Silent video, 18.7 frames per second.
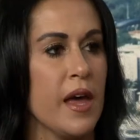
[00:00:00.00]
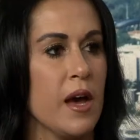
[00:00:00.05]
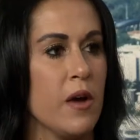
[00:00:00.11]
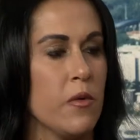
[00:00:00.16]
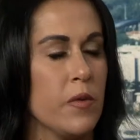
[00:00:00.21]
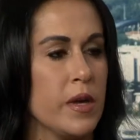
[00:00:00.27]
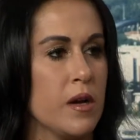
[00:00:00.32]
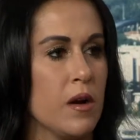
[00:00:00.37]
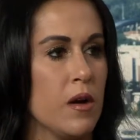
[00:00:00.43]
that,
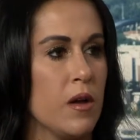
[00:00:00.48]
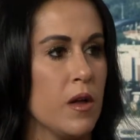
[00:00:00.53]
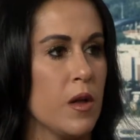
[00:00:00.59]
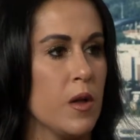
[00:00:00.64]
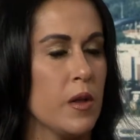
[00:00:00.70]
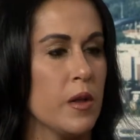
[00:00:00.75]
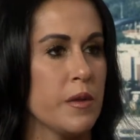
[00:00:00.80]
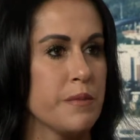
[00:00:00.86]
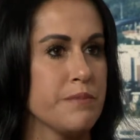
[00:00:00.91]
we
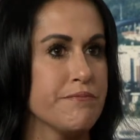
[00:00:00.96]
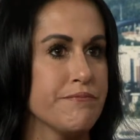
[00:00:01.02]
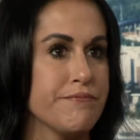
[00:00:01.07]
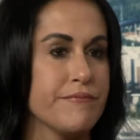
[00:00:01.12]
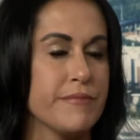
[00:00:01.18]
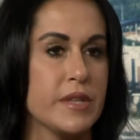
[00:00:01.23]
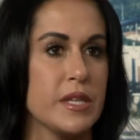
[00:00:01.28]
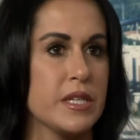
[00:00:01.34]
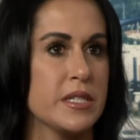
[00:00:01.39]
call
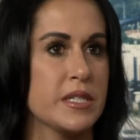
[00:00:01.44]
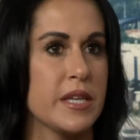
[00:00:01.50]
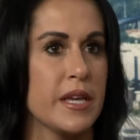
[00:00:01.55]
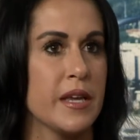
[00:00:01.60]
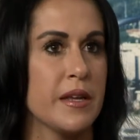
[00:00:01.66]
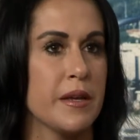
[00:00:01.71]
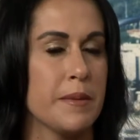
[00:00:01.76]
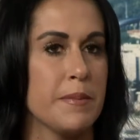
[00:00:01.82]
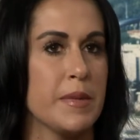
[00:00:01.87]
the
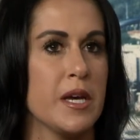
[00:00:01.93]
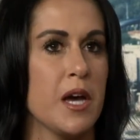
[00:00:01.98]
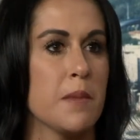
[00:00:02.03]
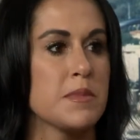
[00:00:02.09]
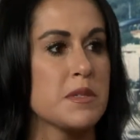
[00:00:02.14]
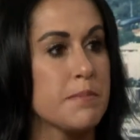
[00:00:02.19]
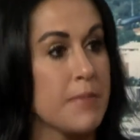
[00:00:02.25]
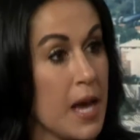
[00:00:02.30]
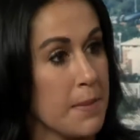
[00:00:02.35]
skin it
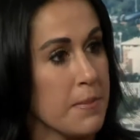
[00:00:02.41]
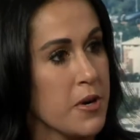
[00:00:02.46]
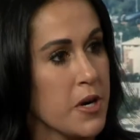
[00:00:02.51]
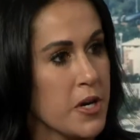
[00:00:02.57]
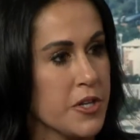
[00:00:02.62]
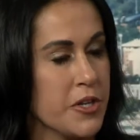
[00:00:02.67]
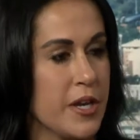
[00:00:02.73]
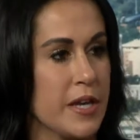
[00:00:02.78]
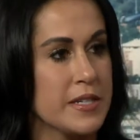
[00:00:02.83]
becomes
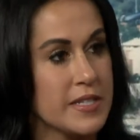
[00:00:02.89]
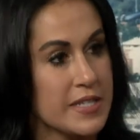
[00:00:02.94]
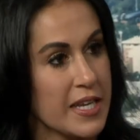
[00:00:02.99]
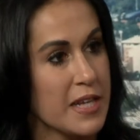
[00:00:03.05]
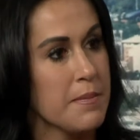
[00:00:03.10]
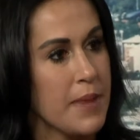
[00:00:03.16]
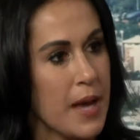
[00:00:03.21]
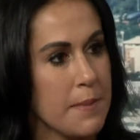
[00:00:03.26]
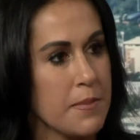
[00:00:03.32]
peppered, mm-hmm.
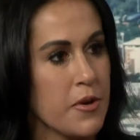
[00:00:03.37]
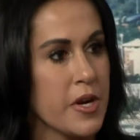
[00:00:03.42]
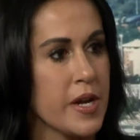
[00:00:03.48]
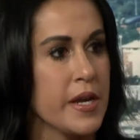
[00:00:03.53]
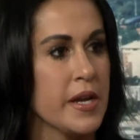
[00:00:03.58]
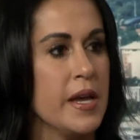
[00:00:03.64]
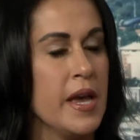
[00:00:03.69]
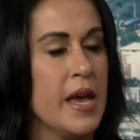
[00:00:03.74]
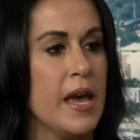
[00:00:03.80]
skin
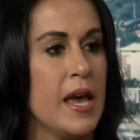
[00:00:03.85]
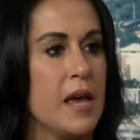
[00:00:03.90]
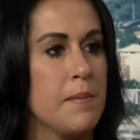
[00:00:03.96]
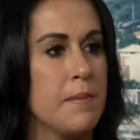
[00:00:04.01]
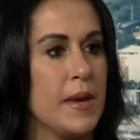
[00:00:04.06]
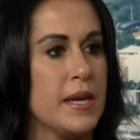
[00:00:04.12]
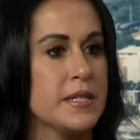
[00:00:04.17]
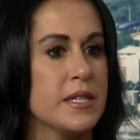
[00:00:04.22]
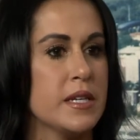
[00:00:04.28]
peppering, and
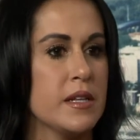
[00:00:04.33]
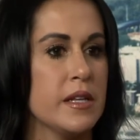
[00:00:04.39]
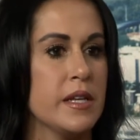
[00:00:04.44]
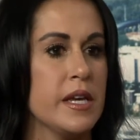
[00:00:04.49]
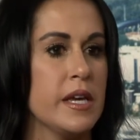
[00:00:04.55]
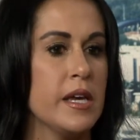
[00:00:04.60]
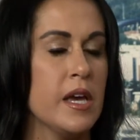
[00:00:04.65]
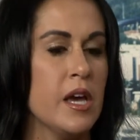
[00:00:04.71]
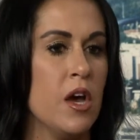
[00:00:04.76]

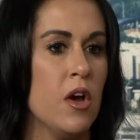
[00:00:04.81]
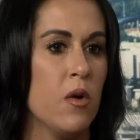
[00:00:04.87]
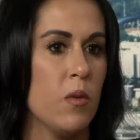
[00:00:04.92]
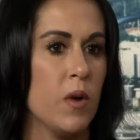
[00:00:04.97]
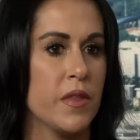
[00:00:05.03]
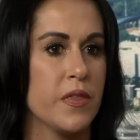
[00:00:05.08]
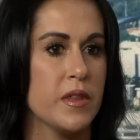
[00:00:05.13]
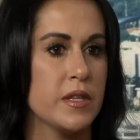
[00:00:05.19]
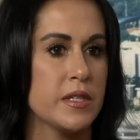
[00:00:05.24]
basically
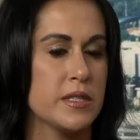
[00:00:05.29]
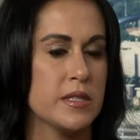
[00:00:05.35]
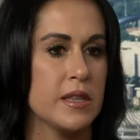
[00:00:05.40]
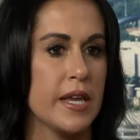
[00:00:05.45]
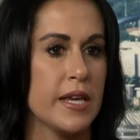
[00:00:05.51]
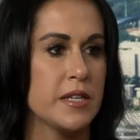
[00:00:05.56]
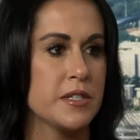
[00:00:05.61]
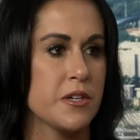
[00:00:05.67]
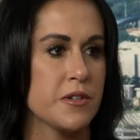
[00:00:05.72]
what this
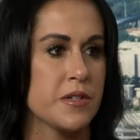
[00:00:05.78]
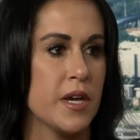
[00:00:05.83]
laser